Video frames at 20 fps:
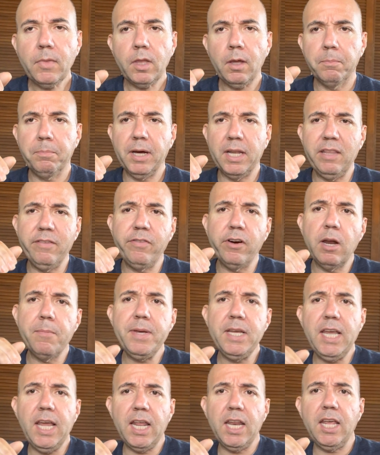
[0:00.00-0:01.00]
But in the very
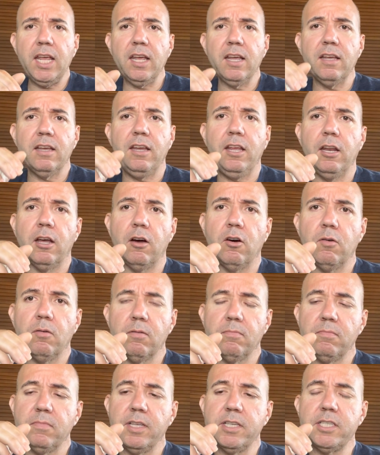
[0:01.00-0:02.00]
beginning,
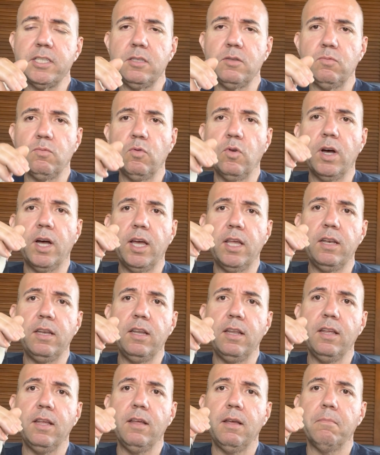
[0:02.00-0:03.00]
this is what
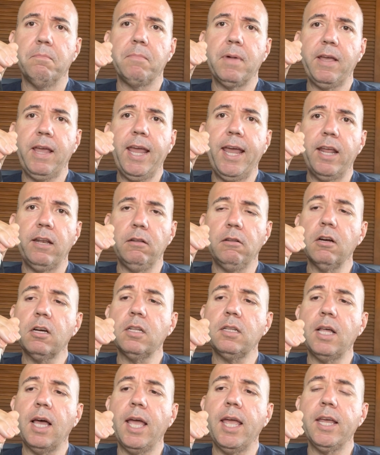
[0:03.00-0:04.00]
my hand
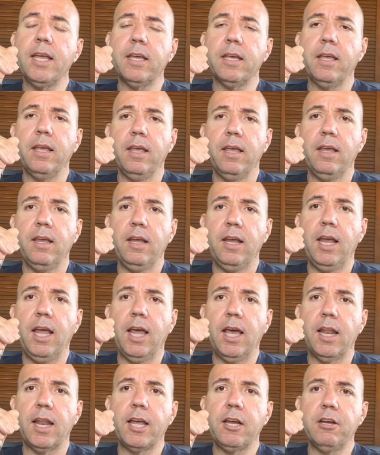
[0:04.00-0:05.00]
looked like,
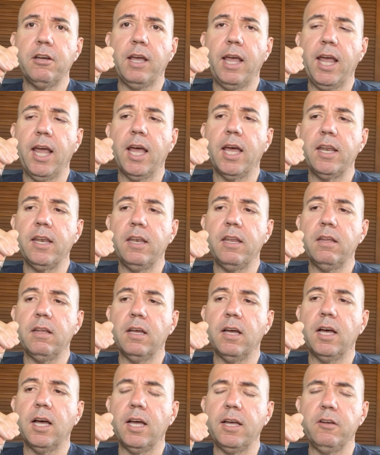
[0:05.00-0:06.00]
and
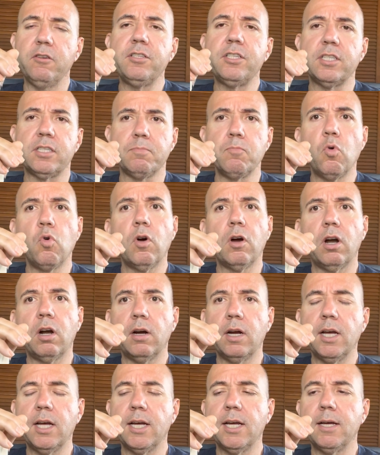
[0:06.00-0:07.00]
it was just
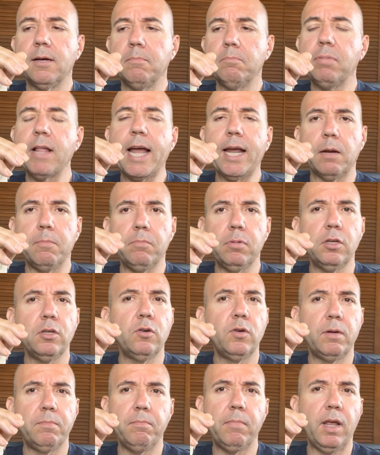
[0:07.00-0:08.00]
more black and
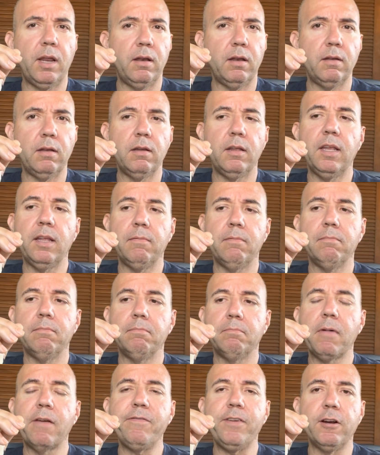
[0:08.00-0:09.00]
blue, and
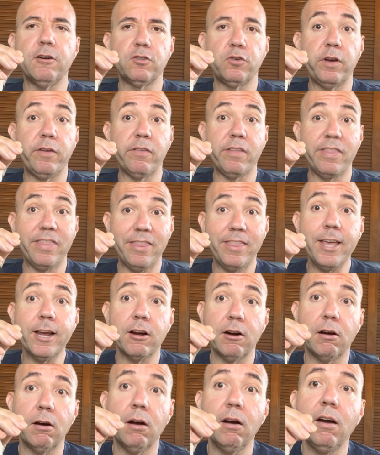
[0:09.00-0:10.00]
my fingers are even
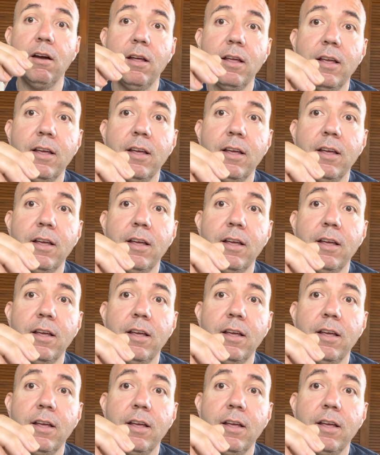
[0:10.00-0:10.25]
thicker.